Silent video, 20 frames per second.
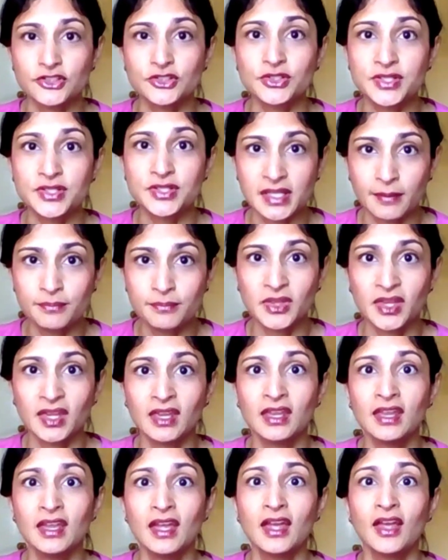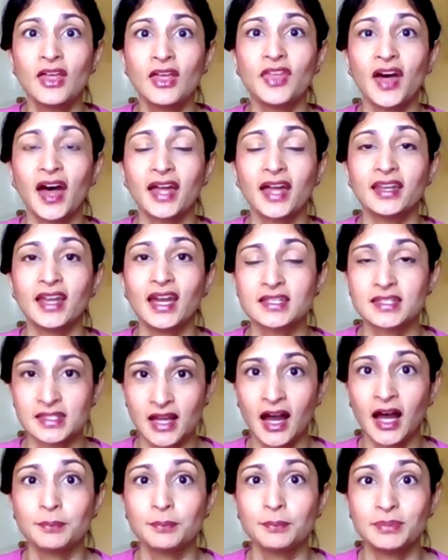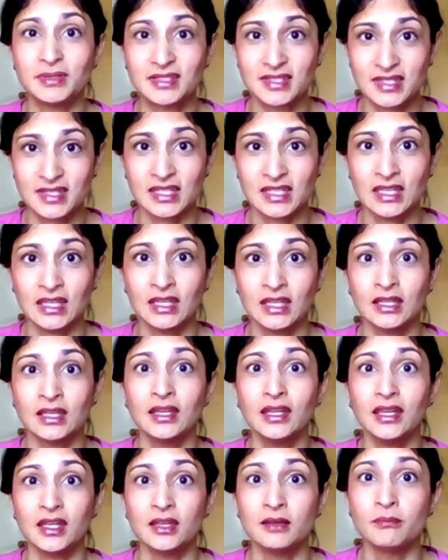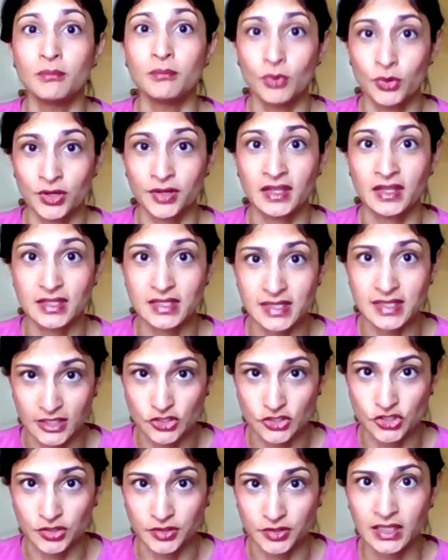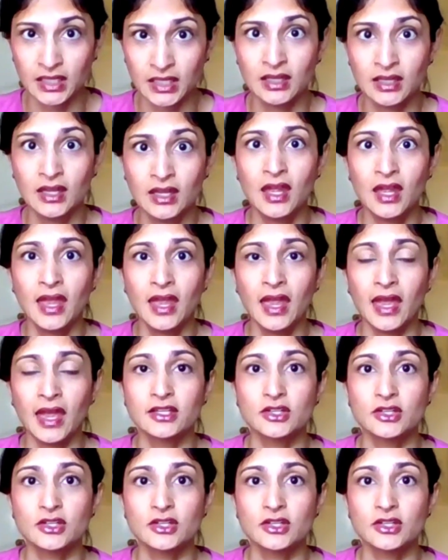to handle something that has not been seen in more than a century.